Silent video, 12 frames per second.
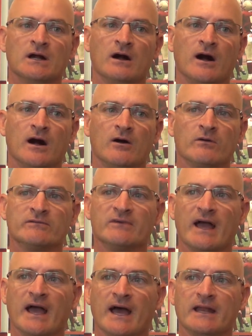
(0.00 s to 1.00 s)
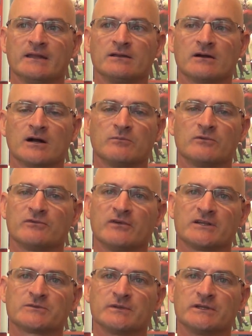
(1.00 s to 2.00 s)
We've added a couple
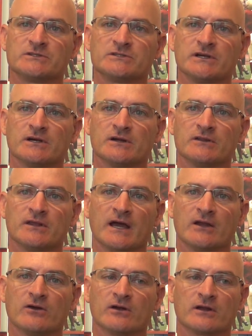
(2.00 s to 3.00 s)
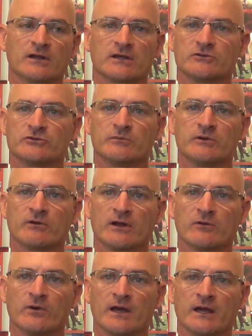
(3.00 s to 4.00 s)
freshmen this year that are going to contribute
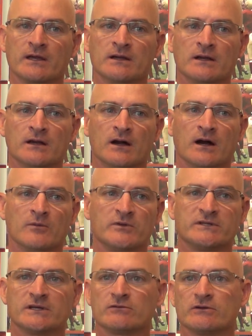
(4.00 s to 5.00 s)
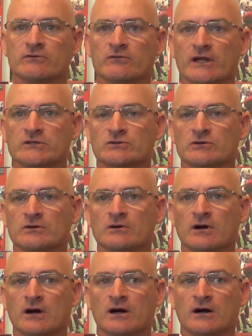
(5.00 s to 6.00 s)
right away, particularly Rachel,
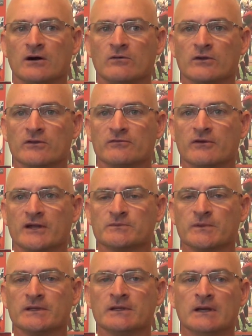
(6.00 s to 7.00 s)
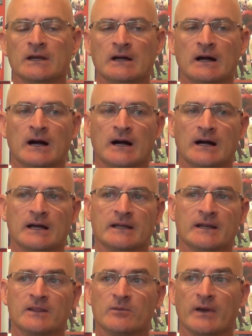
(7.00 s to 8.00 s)
one of the freshmen.
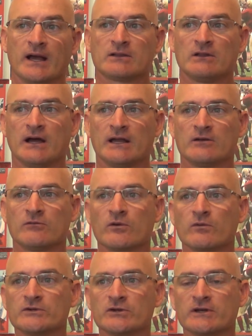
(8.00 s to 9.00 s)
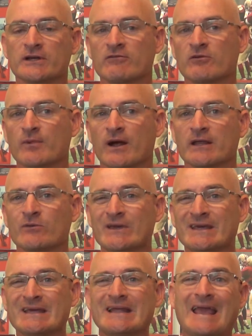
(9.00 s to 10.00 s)
And in the back line, we're returning everybody. We
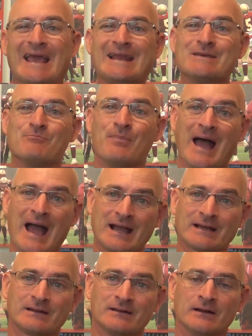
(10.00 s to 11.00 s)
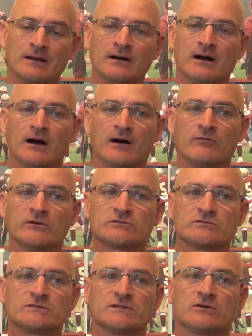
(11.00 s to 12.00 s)
get Annie back, which
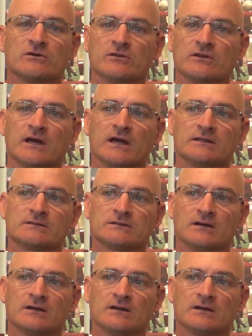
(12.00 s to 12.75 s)
was the girl that